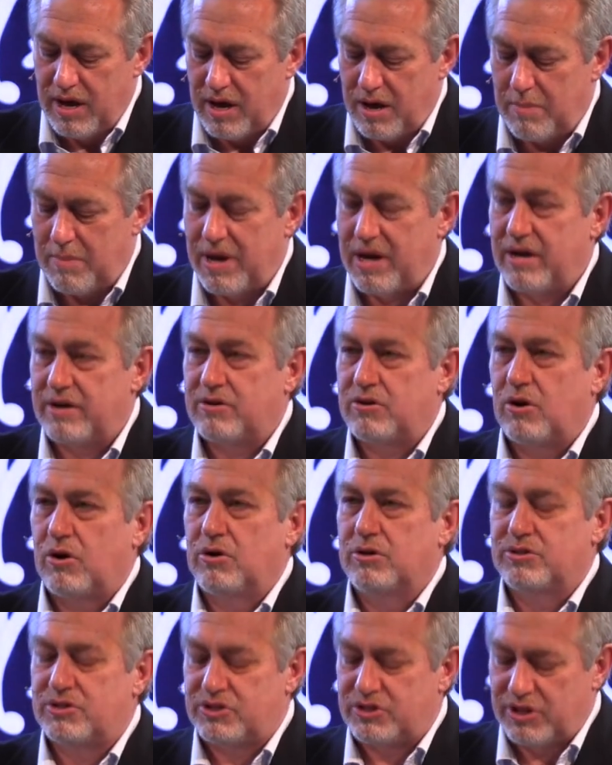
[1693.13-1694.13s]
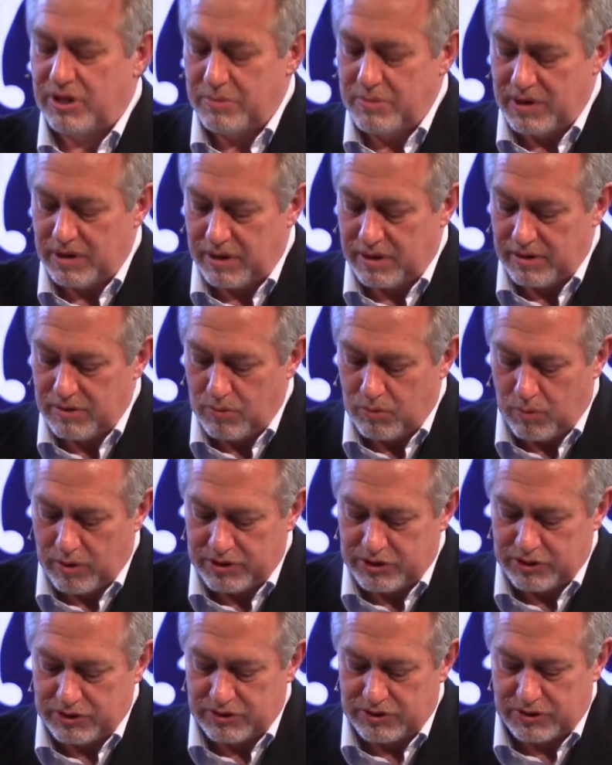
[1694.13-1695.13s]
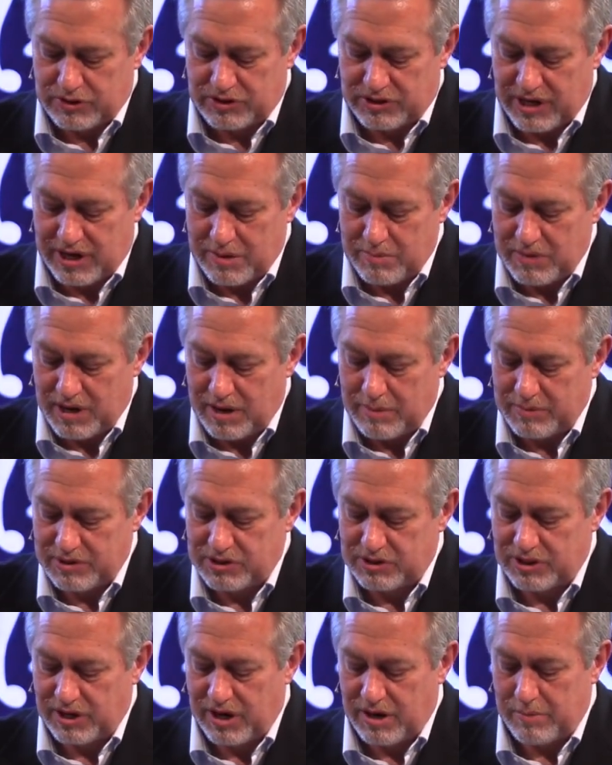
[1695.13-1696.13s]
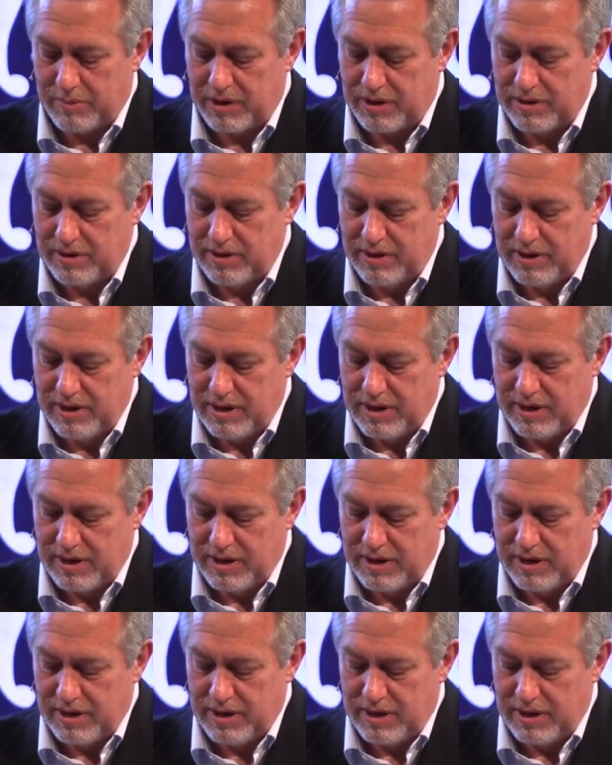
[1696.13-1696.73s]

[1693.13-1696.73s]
a man called Simeon, which is the same name as Simon,